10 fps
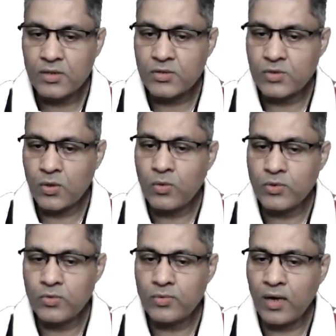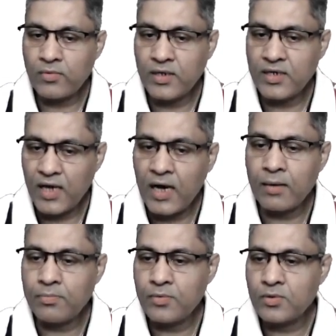So you round it
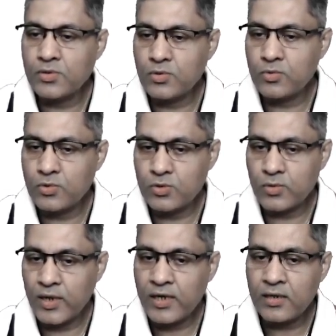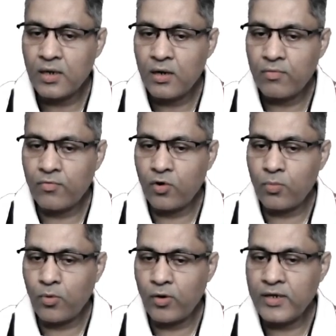up to get
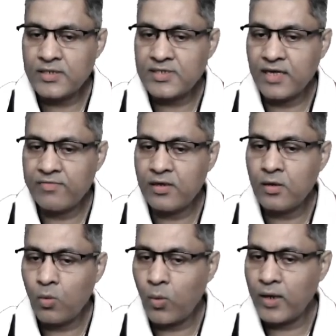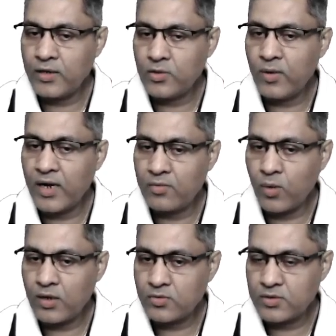4.71. You add
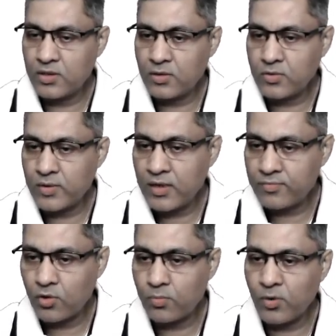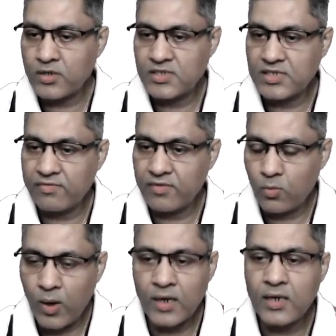1 to 0 to get
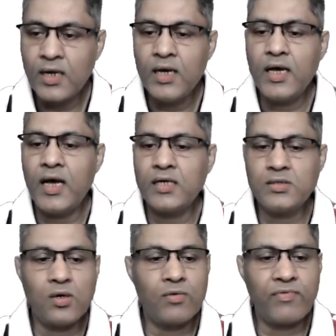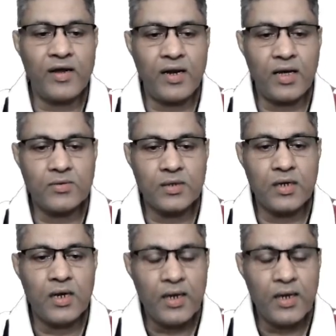4.71 as your final answer.